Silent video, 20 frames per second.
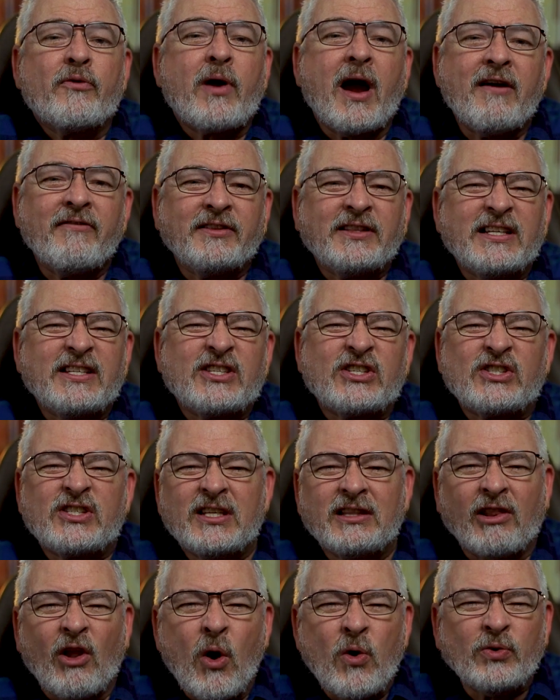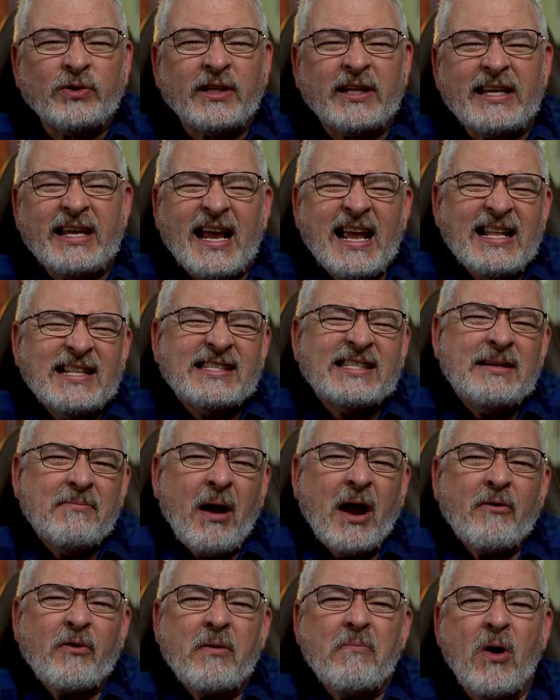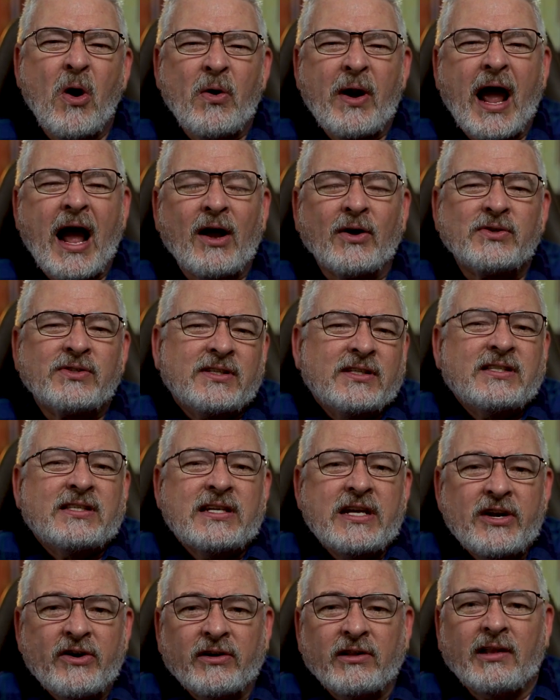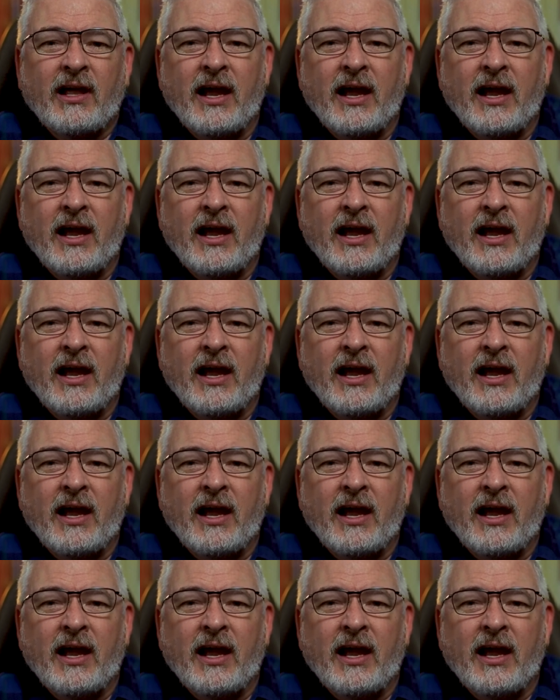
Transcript: arrive at this lonely and semi-remote house that's near a